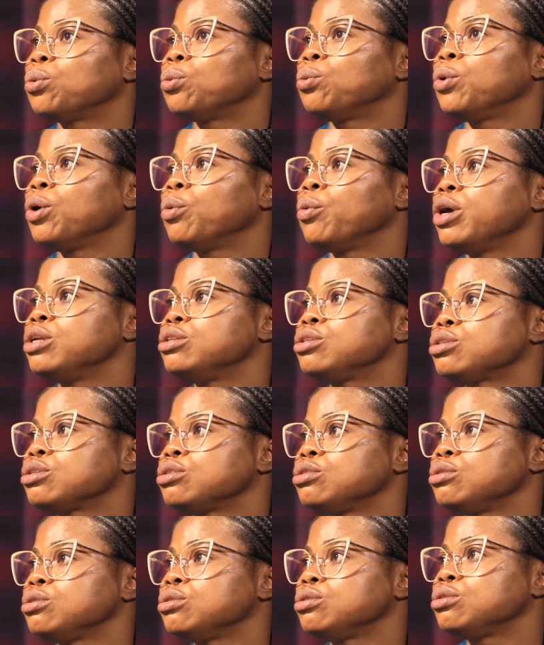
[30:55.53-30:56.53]
we went
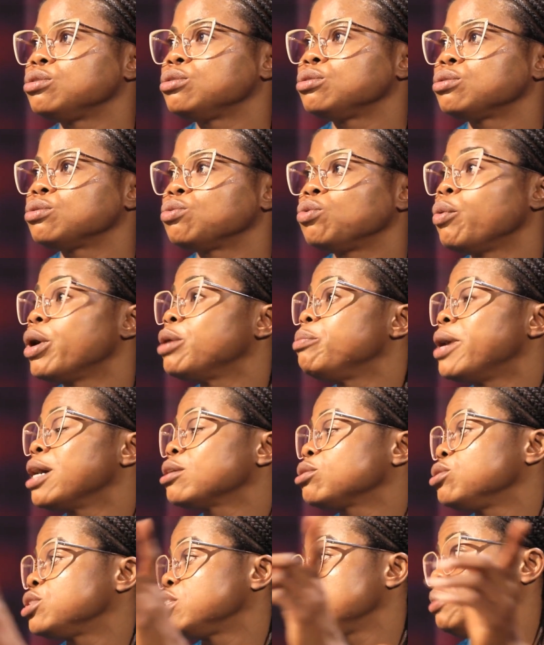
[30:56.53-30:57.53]
back
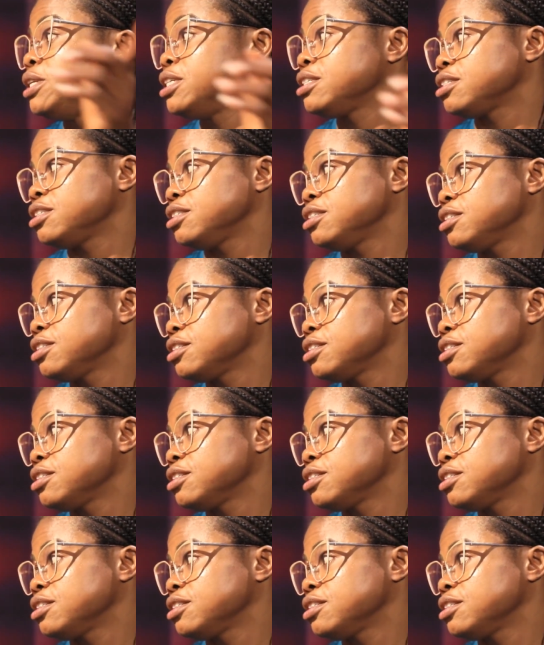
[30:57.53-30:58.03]
to Tbilisi.